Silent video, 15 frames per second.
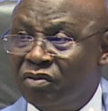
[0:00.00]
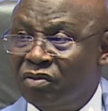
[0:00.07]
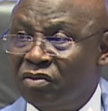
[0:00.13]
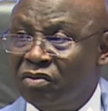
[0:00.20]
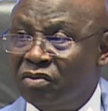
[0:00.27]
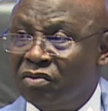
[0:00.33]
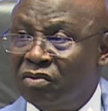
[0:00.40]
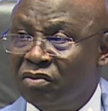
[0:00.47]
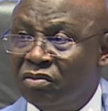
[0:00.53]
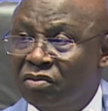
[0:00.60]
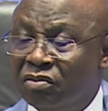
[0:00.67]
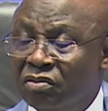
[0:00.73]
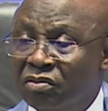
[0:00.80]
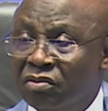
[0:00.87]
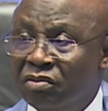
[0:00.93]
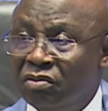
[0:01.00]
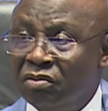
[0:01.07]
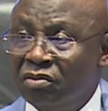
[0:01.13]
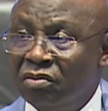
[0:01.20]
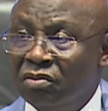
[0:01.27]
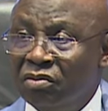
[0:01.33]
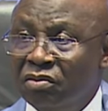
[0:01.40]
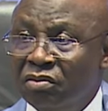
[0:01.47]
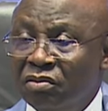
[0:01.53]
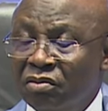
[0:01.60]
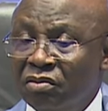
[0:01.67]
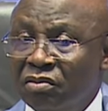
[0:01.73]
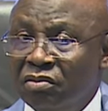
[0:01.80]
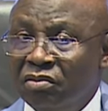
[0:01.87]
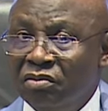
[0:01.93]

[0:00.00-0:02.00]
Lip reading: (silence)